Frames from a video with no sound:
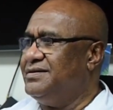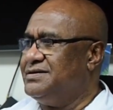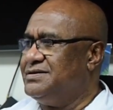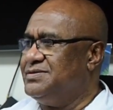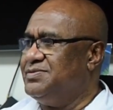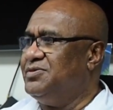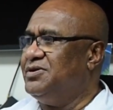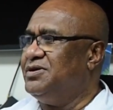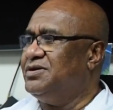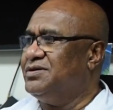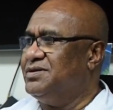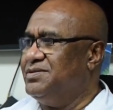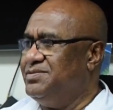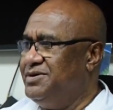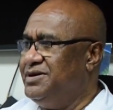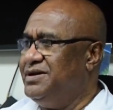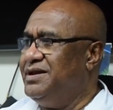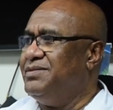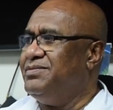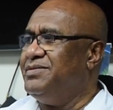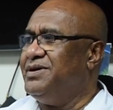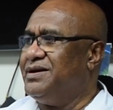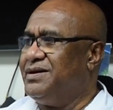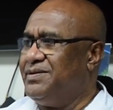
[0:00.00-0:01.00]
small to
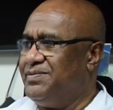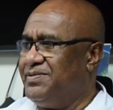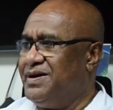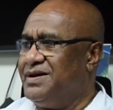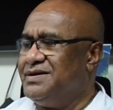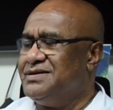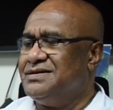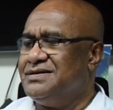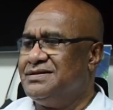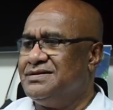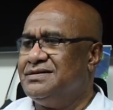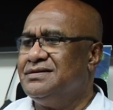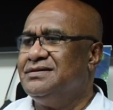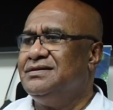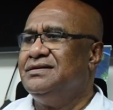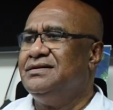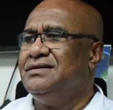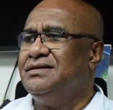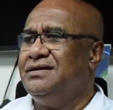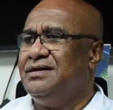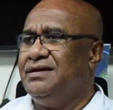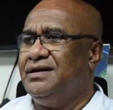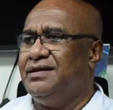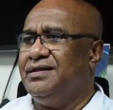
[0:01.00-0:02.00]
medium enterprises.
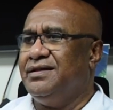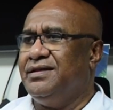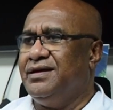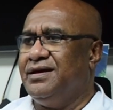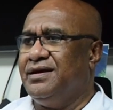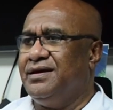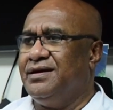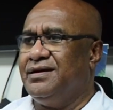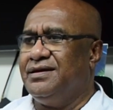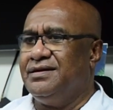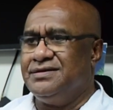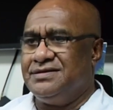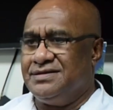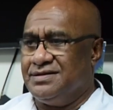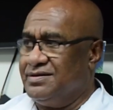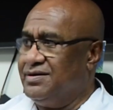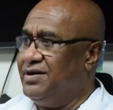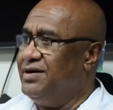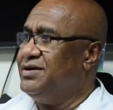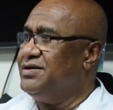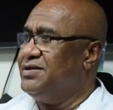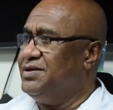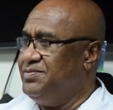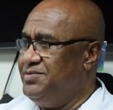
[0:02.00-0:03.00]
It's
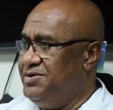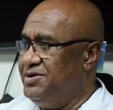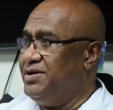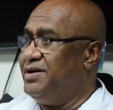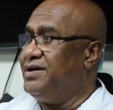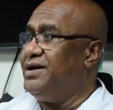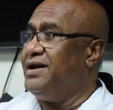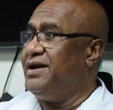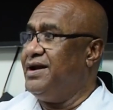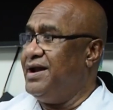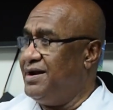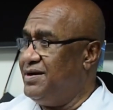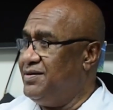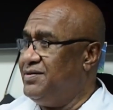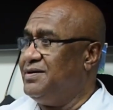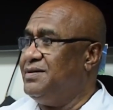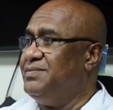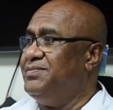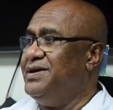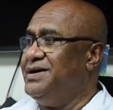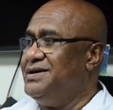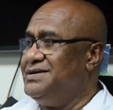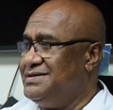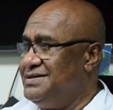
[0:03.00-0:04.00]
going to be on an
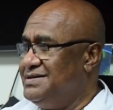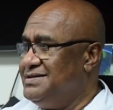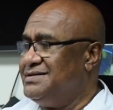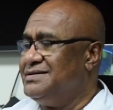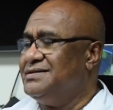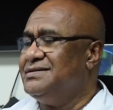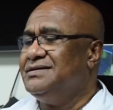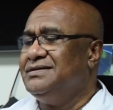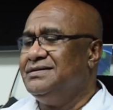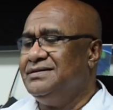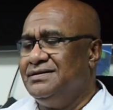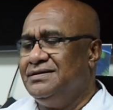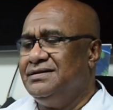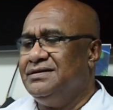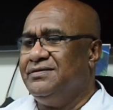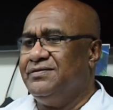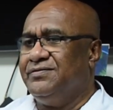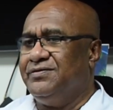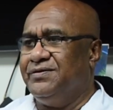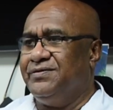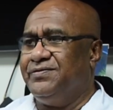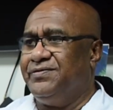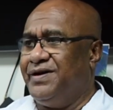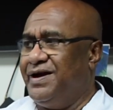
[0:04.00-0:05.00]
annual basis
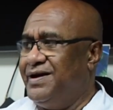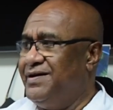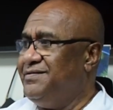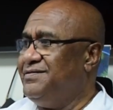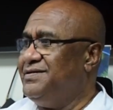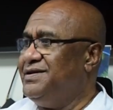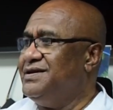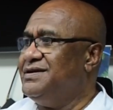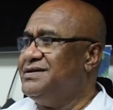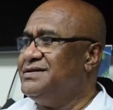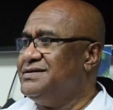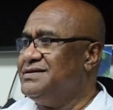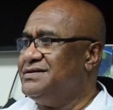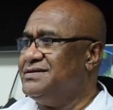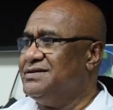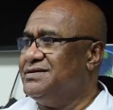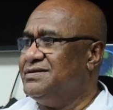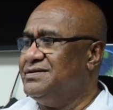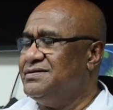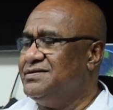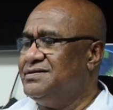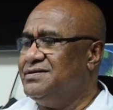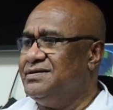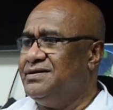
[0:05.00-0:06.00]
for 5 years. So,
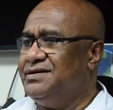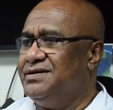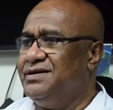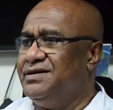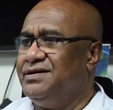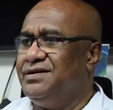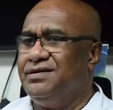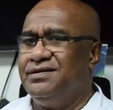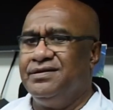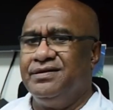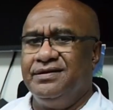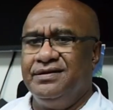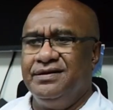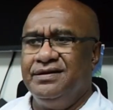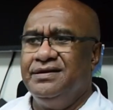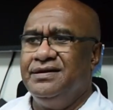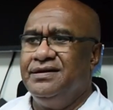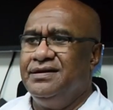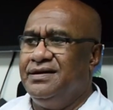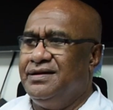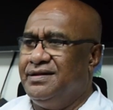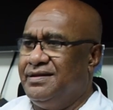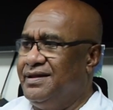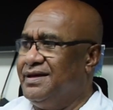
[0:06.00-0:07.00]
you know,
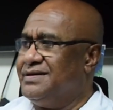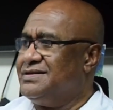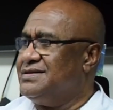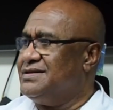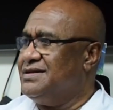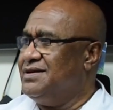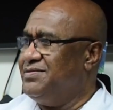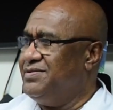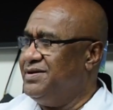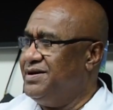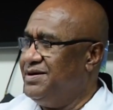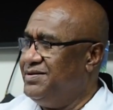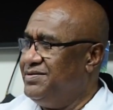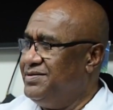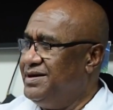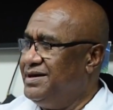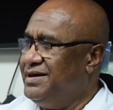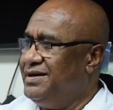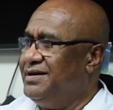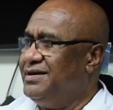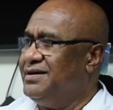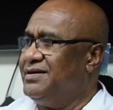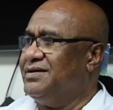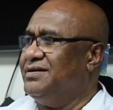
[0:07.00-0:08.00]
that's the way
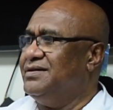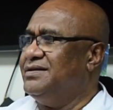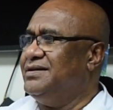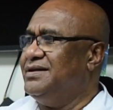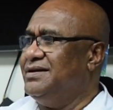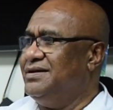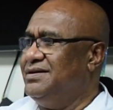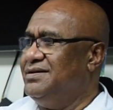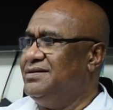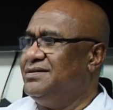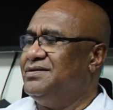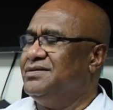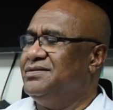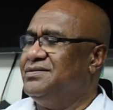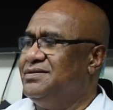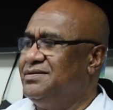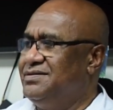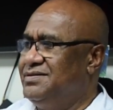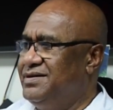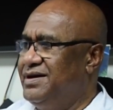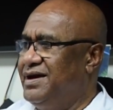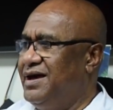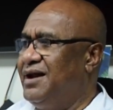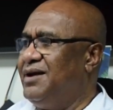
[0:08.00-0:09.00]
we continue
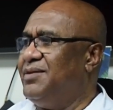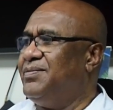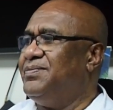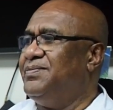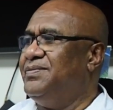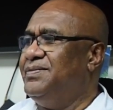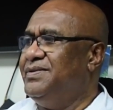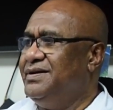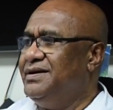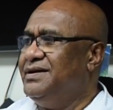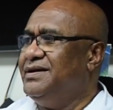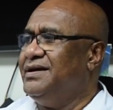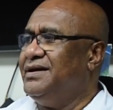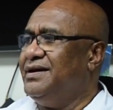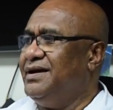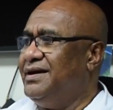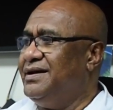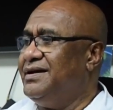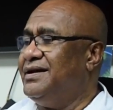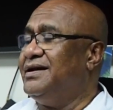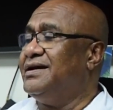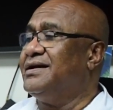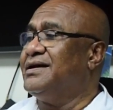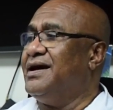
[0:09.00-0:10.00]
to help
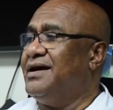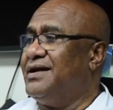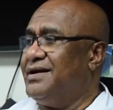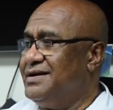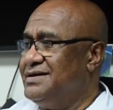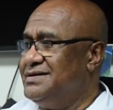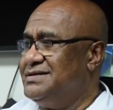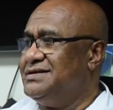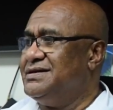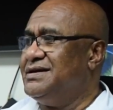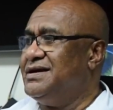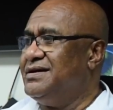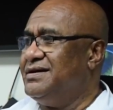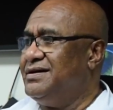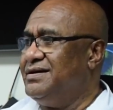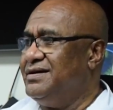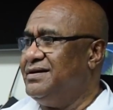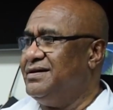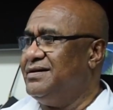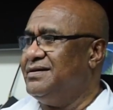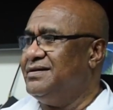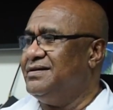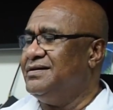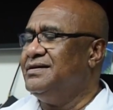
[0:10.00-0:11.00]
and encourage
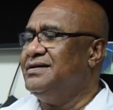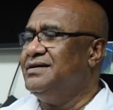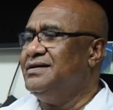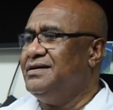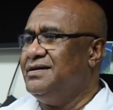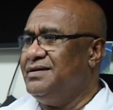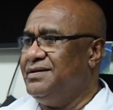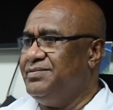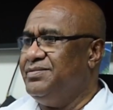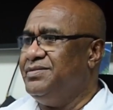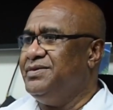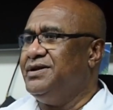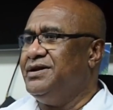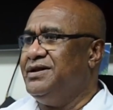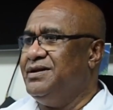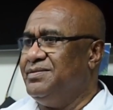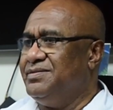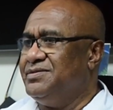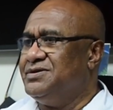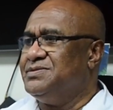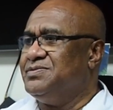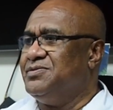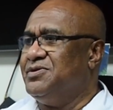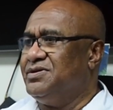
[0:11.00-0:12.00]

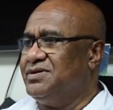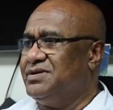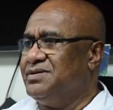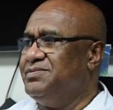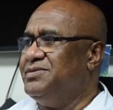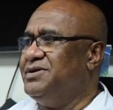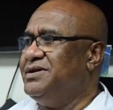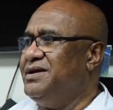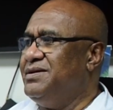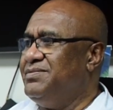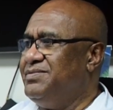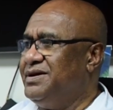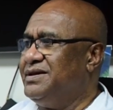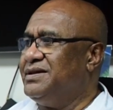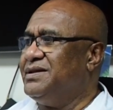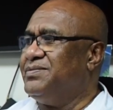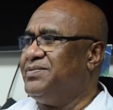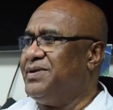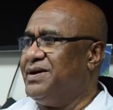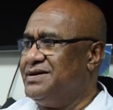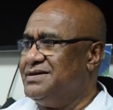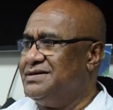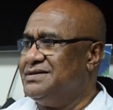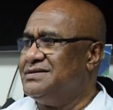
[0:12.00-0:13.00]
small to medium
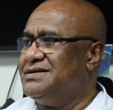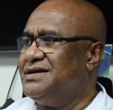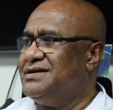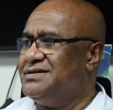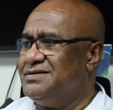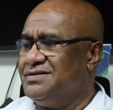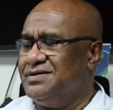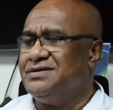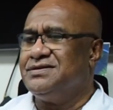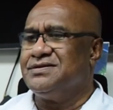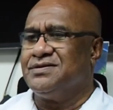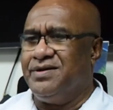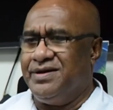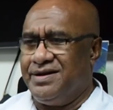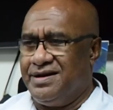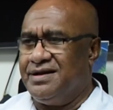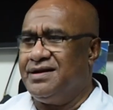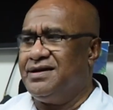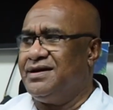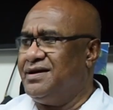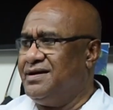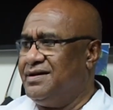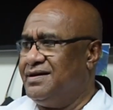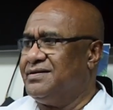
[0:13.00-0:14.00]
enterprises. So it's quite
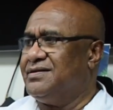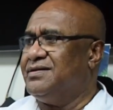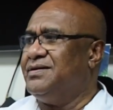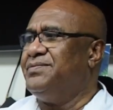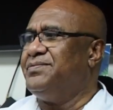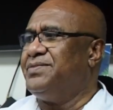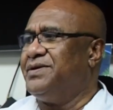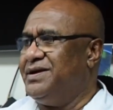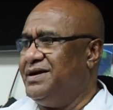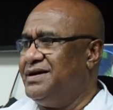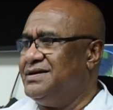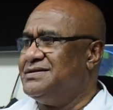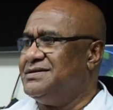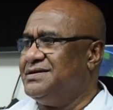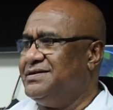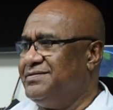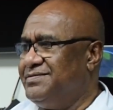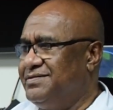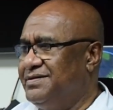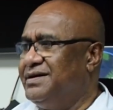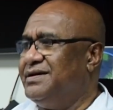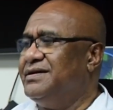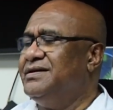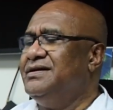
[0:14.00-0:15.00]
a
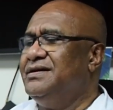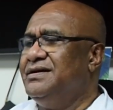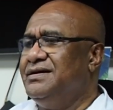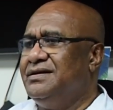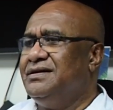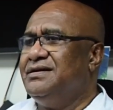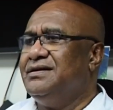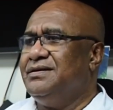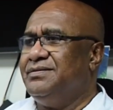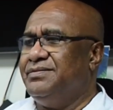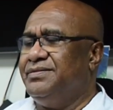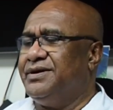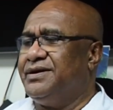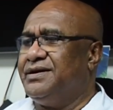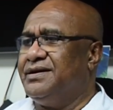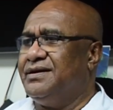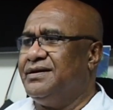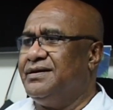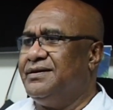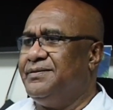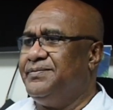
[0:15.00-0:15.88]
comprehensive, but